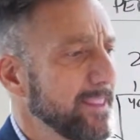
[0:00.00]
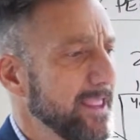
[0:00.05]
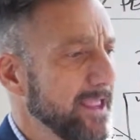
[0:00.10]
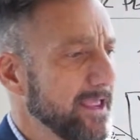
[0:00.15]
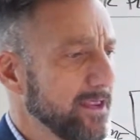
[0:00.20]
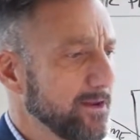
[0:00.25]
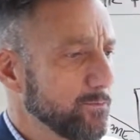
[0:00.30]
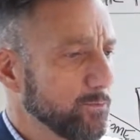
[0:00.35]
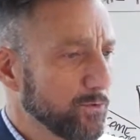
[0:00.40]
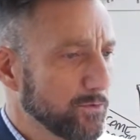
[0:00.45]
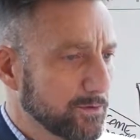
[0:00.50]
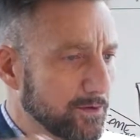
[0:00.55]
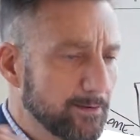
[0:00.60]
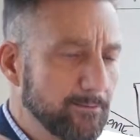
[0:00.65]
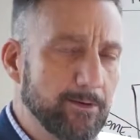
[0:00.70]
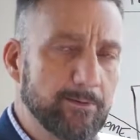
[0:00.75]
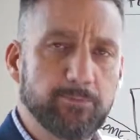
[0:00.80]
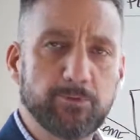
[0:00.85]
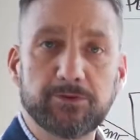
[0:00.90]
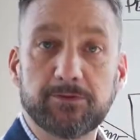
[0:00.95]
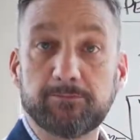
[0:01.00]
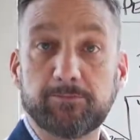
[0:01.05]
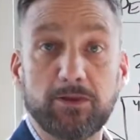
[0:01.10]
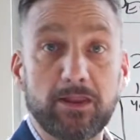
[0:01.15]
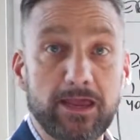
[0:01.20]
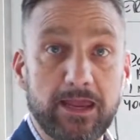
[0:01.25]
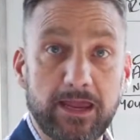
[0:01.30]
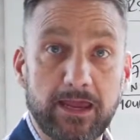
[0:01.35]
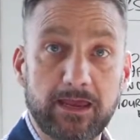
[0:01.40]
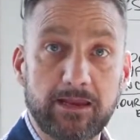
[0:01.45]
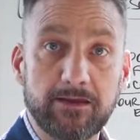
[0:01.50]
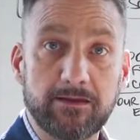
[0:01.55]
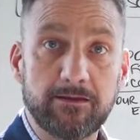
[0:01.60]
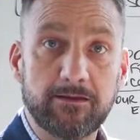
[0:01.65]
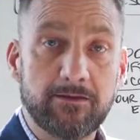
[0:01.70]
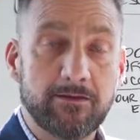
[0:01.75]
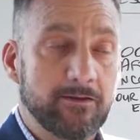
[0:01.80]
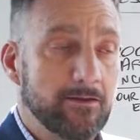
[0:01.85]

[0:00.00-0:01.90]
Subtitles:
and we'll come up with a plan